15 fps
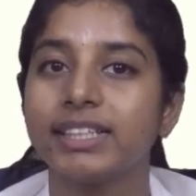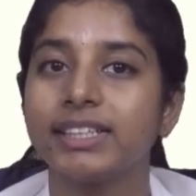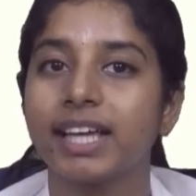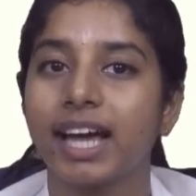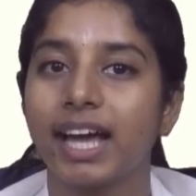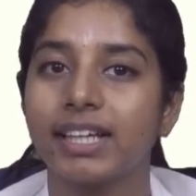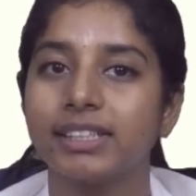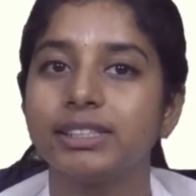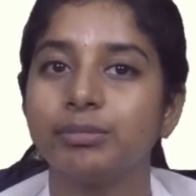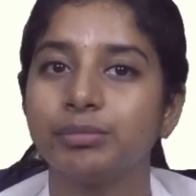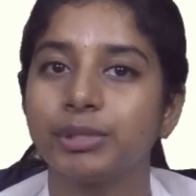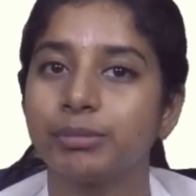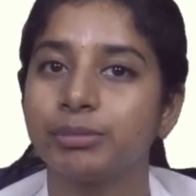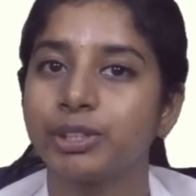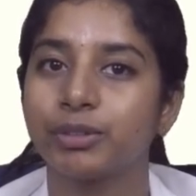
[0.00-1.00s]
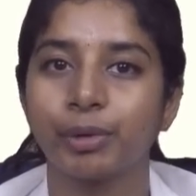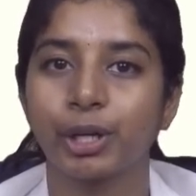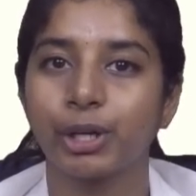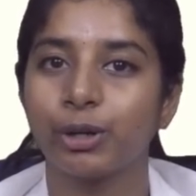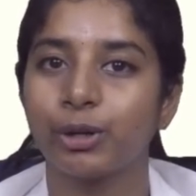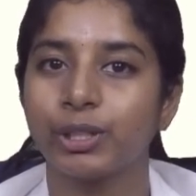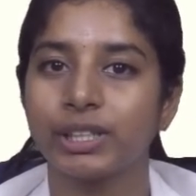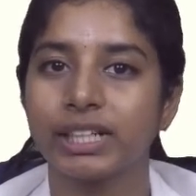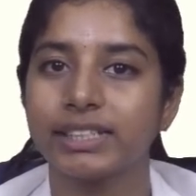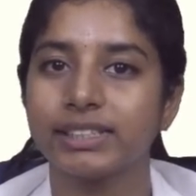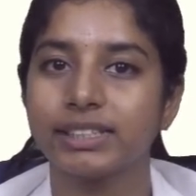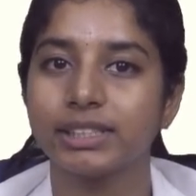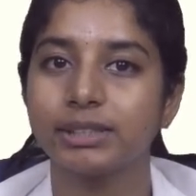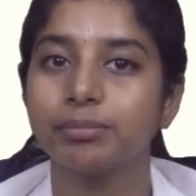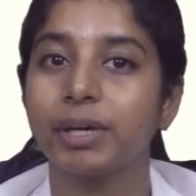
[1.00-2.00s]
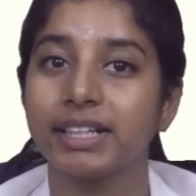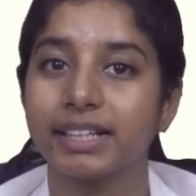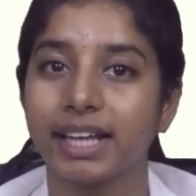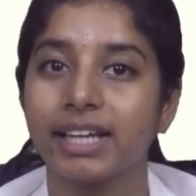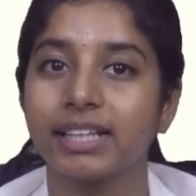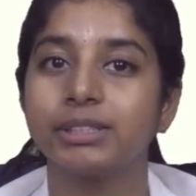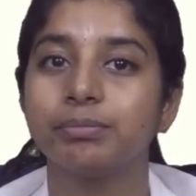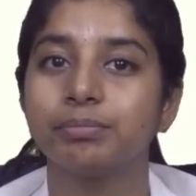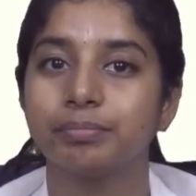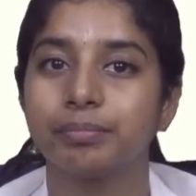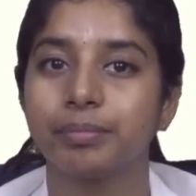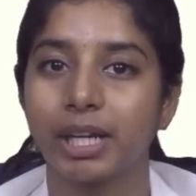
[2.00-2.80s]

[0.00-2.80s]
teeth has symptoms of periodontal disease but it has